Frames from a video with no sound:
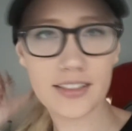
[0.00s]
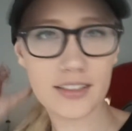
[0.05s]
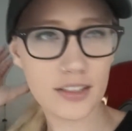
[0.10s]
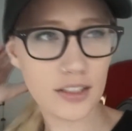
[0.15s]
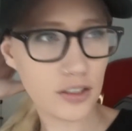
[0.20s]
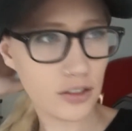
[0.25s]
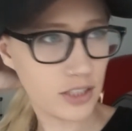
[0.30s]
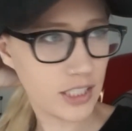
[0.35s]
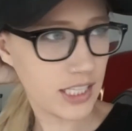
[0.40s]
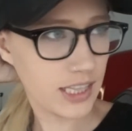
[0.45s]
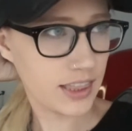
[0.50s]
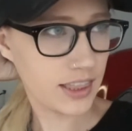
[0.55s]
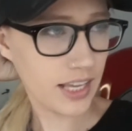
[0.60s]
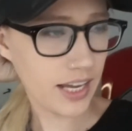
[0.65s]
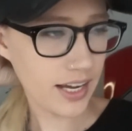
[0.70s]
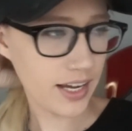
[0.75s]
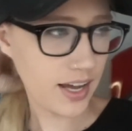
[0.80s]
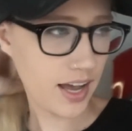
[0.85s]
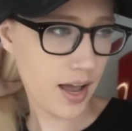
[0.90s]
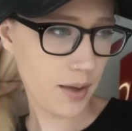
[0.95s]
to go get
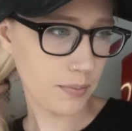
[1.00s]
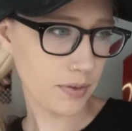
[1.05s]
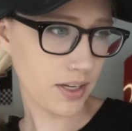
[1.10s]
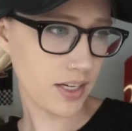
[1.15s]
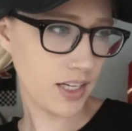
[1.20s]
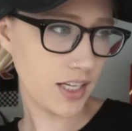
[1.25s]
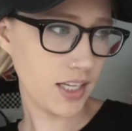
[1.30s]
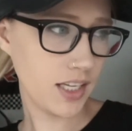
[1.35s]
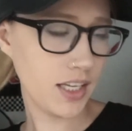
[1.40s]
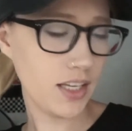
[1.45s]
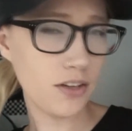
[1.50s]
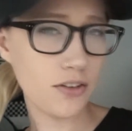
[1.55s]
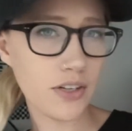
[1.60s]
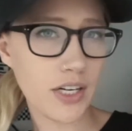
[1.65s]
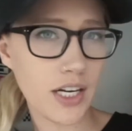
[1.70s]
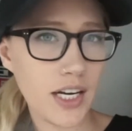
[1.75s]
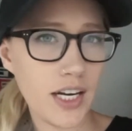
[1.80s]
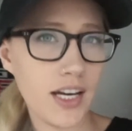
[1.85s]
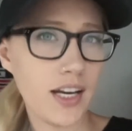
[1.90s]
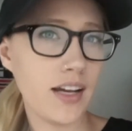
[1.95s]
that. I'm gonna eat
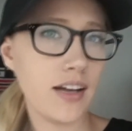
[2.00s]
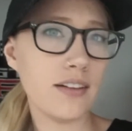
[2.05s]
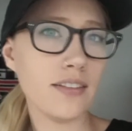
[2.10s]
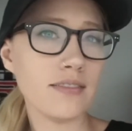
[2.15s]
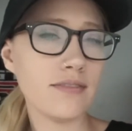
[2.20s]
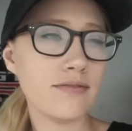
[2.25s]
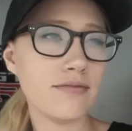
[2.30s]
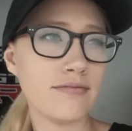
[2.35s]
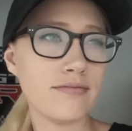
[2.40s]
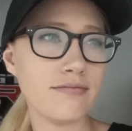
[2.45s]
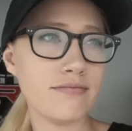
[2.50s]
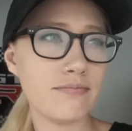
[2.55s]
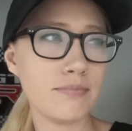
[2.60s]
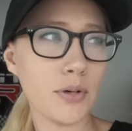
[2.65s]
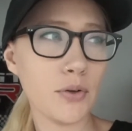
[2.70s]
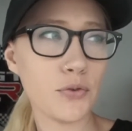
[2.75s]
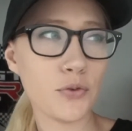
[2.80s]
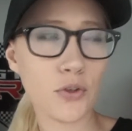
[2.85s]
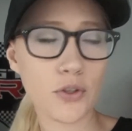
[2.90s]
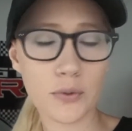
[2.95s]
right now
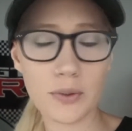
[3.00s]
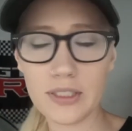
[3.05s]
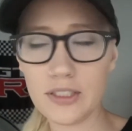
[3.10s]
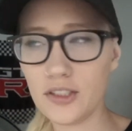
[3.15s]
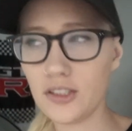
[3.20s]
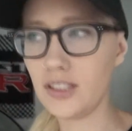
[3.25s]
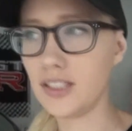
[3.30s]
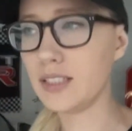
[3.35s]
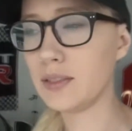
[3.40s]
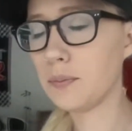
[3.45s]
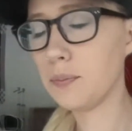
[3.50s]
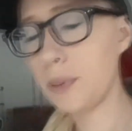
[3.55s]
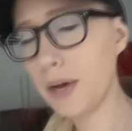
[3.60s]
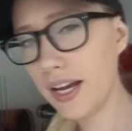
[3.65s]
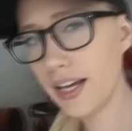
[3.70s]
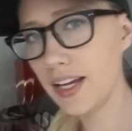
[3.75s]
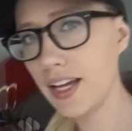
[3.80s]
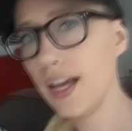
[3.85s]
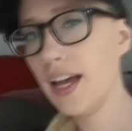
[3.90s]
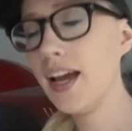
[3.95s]
before we do this.
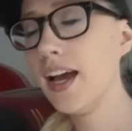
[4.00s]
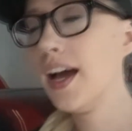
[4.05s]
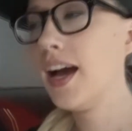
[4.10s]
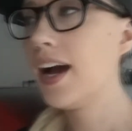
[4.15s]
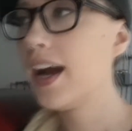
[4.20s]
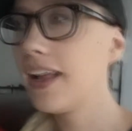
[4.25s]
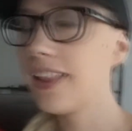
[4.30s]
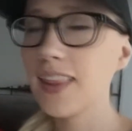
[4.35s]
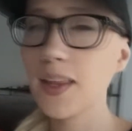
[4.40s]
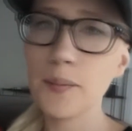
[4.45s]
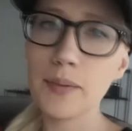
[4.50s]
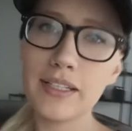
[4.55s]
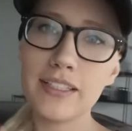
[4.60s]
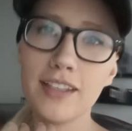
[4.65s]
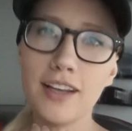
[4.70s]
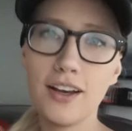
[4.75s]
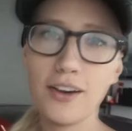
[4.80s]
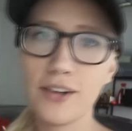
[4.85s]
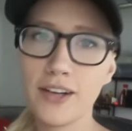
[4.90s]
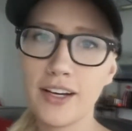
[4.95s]
But let me
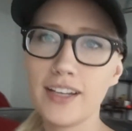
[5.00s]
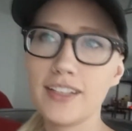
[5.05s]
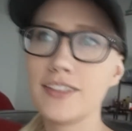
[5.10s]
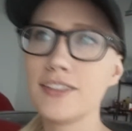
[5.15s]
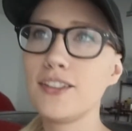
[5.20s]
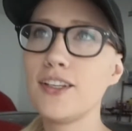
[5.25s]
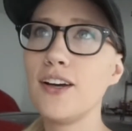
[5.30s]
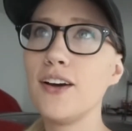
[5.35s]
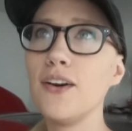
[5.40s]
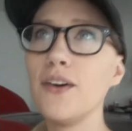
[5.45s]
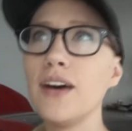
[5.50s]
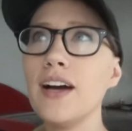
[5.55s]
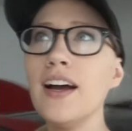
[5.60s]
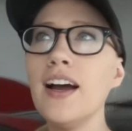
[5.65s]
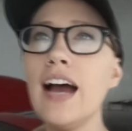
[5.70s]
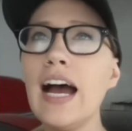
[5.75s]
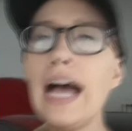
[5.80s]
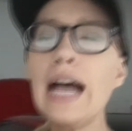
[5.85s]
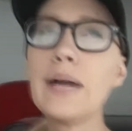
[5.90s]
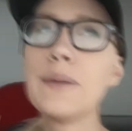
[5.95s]
tell, okay, so
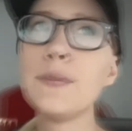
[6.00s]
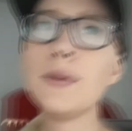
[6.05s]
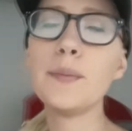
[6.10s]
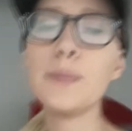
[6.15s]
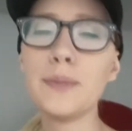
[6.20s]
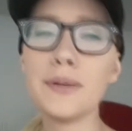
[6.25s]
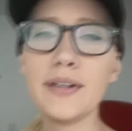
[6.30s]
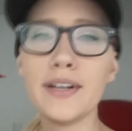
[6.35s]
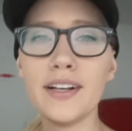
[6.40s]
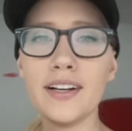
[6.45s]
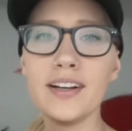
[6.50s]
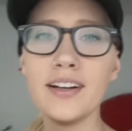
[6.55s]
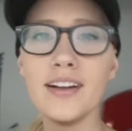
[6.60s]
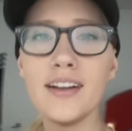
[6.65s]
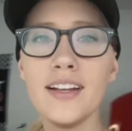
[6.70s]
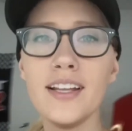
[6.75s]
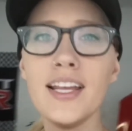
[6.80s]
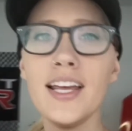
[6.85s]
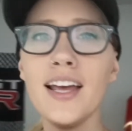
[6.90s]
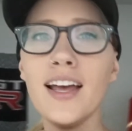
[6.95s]
I remember
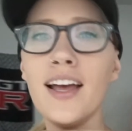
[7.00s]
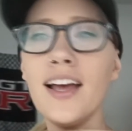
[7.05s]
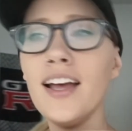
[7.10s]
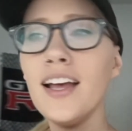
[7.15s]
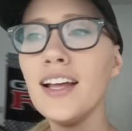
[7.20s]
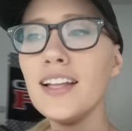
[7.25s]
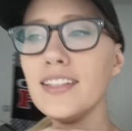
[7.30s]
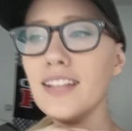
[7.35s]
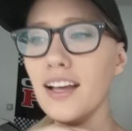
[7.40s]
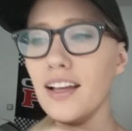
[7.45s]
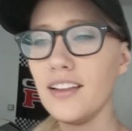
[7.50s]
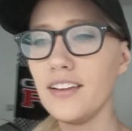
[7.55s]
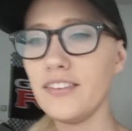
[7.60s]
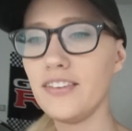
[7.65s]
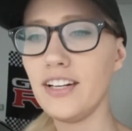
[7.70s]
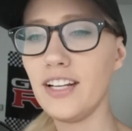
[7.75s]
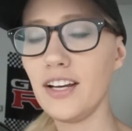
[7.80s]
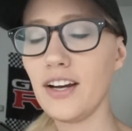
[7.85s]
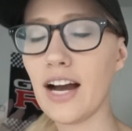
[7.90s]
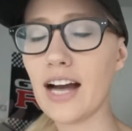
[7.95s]
in the other
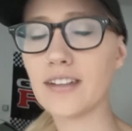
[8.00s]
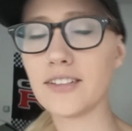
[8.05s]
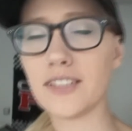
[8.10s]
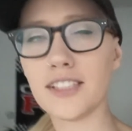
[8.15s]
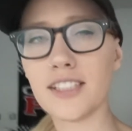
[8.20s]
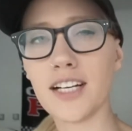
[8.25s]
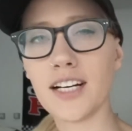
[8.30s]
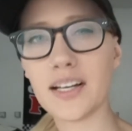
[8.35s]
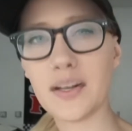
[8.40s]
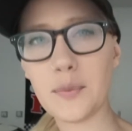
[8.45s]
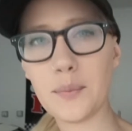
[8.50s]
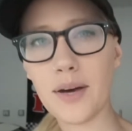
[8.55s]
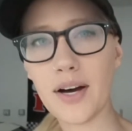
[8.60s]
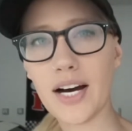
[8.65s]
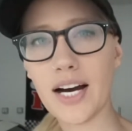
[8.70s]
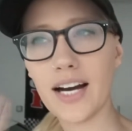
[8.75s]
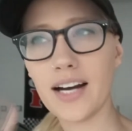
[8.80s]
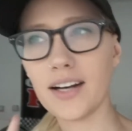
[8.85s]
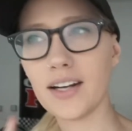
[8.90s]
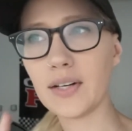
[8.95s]
video I was talking about
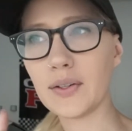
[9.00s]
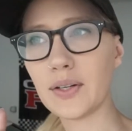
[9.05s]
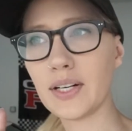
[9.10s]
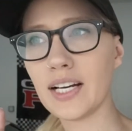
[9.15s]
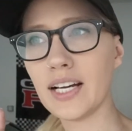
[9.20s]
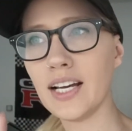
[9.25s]
how